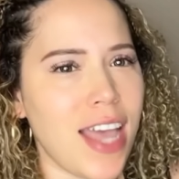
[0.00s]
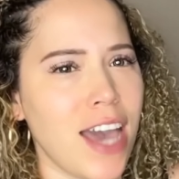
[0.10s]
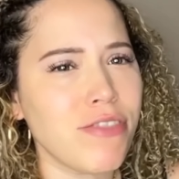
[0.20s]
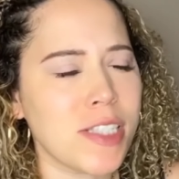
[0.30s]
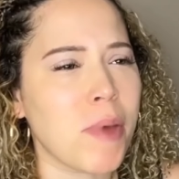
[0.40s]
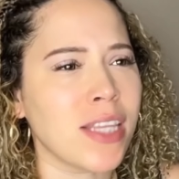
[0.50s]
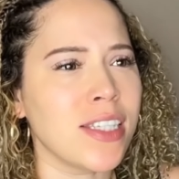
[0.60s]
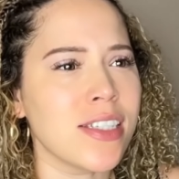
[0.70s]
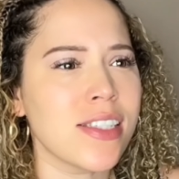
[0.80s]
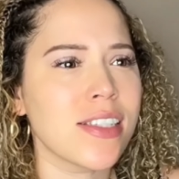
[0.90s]
I respect
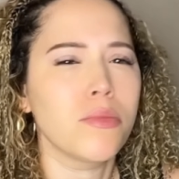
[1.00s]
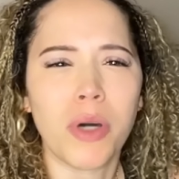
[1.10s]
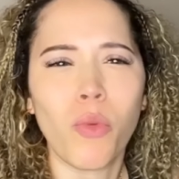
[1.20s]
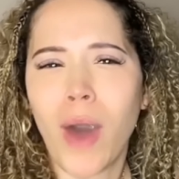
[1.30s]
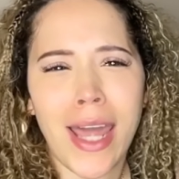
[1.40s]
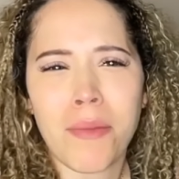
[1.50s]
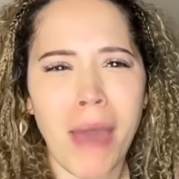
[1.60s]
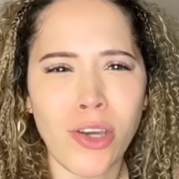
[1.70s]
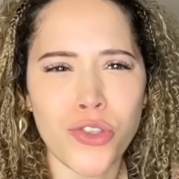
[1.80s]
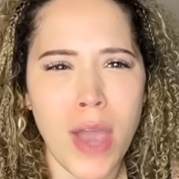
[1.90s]
this. But why did
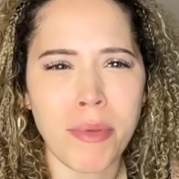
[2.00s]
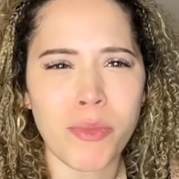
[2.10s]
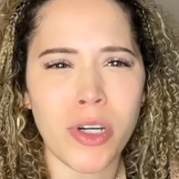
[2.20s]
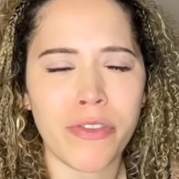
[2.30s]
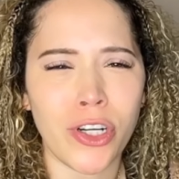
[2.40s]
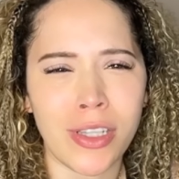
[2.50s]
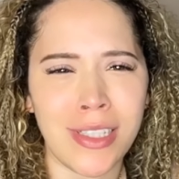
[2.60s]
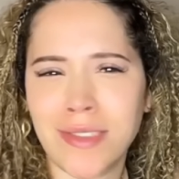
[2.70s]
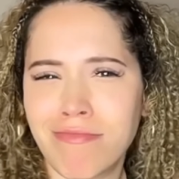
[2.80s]
Michael drop them off early?